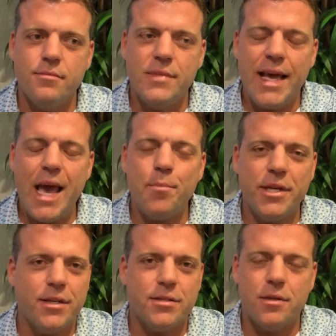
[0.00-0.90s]

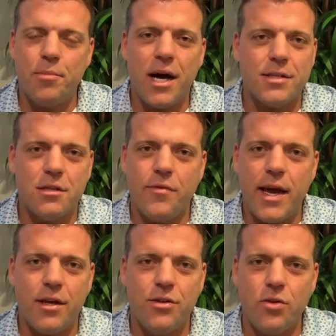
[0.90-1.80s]
happiness, the positive
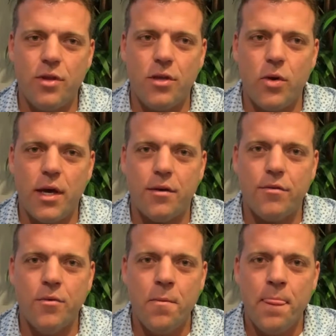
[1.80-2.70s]
attitude that you have
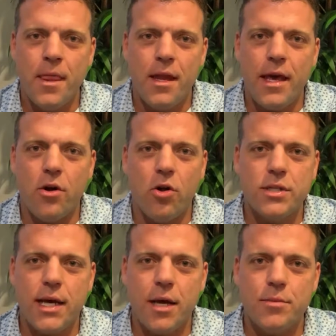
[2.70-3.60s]
at all
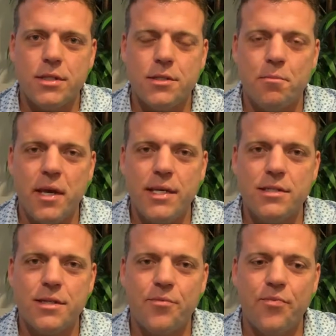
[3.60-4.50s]
times is
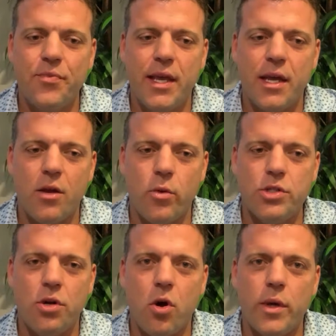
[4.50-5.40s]
amazing. And I want
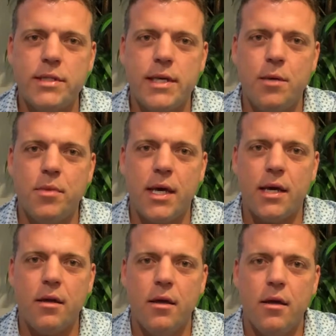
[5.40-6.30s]
you to always keep
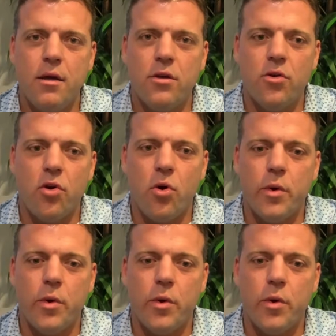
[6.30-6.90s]
that. You're